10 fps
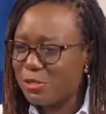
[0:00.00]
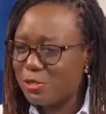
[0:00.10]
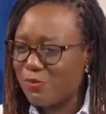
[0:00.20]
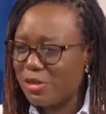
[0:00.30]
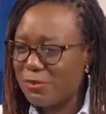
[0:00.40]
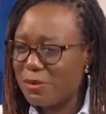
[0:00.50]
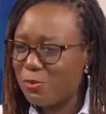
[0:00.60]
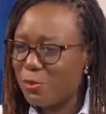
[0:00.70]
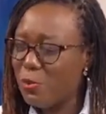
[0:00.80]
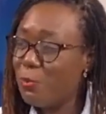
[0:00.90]
of young
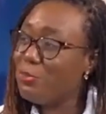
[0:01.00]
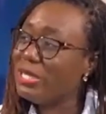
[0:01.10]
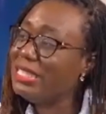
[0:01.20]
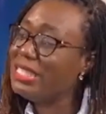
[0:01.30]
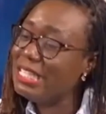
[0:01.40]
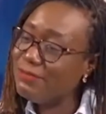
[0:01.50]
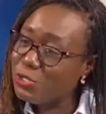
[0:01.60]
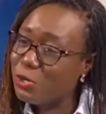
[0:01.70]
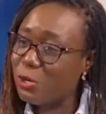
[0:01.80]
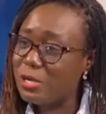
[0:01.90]
people who believed
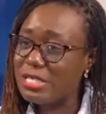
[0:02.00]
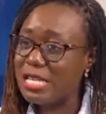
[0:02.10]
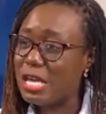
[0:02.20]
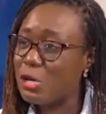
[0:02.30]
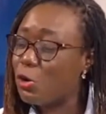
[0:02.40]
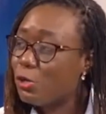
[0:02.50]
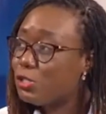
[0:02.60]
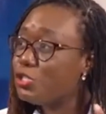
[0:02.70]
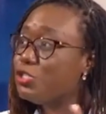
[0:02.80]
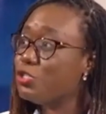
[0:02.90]
God and God
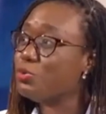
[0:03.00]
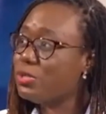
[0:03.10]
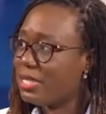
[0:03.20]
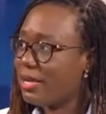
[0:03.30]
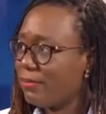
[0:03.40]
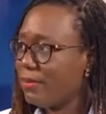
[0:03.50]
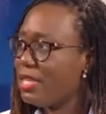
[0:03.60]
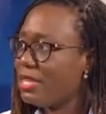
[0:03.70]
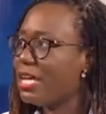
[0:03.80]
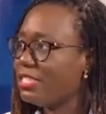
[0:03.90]
used them
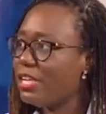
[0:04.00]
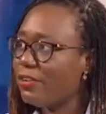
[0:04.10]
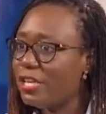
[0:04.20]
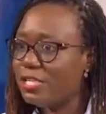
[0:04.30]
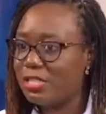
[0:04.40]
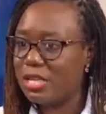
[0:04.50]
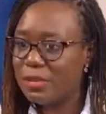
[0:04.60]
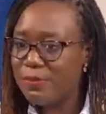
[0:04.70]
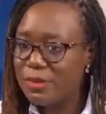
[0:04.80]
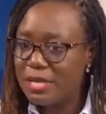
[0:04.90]
in their generation.
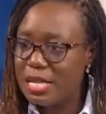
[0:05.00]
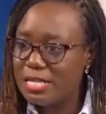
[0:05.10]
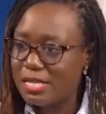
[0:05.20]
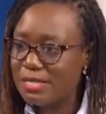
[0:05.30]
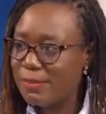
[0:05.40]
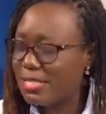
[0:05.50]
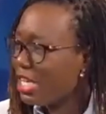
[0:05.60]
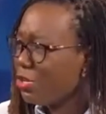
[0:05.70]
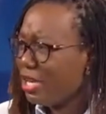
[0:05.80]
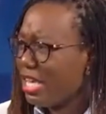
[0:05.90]
It doesn't matter
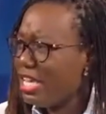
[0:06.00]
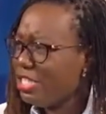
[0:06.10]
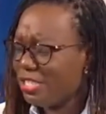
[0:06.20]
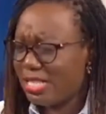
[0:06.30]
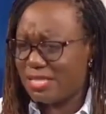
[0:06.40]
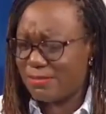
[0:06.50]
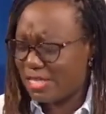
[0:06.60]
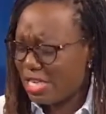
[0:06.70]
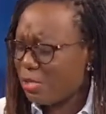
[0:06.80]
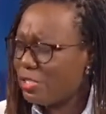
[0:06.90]
your age. It doesn't
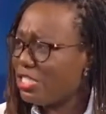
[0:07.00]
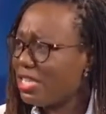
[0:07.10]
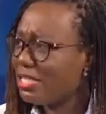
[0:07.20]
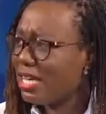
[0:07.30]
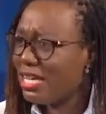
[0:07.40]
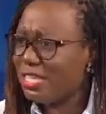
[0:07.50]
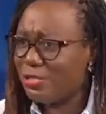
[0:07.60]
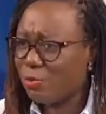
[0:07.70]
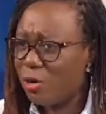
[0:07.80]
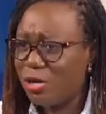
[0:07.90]
matter your gender.
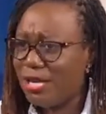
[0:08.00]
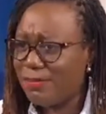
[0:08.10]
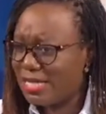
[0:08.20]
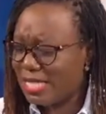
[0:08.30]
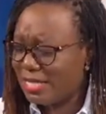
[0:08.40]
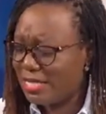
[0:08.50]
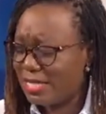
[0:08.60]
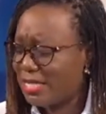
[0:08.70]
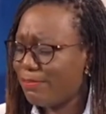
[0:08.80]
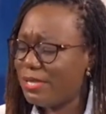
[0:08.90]
All that matters is a
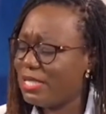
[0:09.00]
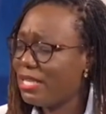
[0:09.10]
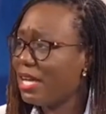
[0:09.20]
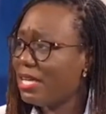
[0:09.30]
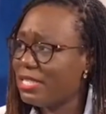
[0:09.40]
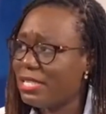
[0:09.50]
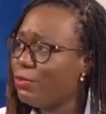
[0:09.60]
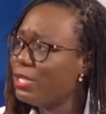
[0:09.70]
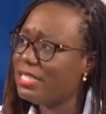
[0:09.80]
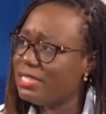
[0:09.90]
submitted heart and a
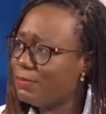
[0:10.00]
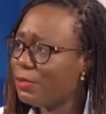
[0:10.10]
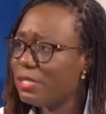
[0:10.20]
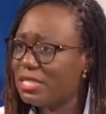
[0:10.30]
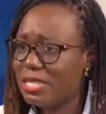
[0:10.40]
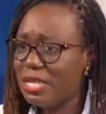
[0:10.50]
willing spirit.